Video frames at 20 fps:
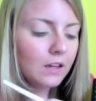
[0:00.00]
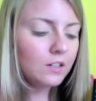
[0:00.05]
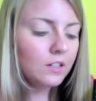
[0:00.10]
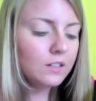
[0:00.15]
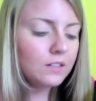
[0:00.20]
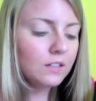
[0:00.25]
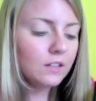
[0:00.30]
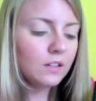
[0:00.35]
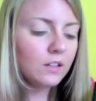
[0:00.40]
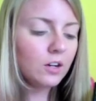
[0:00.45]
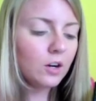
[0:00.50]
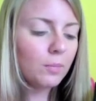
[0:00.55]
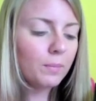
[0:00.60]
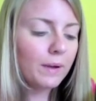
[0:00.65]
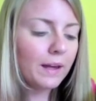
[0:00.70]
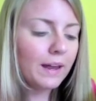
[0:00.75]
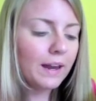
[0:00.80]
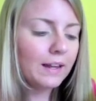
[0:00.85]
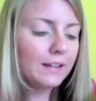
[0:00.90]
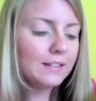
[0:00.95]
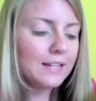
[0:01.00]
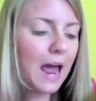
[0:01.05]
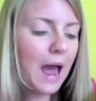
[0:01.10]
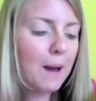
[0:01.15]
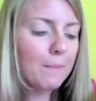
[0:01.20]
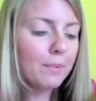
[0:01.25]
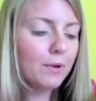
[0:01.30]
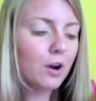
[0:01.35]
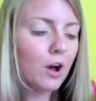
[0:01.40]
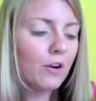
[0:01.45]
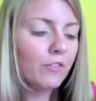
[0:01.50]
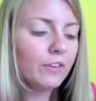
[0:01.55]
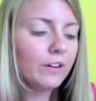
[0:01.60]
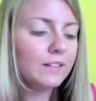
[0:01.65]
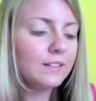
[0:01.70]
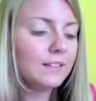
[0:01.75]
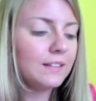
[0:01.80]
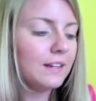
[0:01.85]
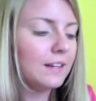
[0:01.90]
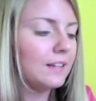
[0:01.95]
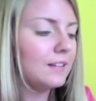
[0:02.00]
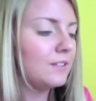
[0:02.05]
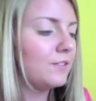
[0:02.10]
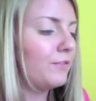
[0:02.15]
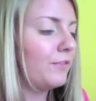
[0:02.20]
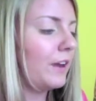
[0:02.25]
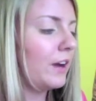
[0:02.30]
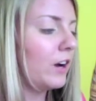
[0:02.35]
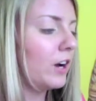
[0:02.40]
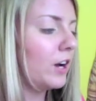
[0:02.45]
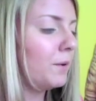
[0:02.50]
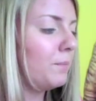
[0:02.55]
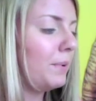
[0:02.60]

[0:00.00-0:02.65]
just a little bit and tap it off because it is very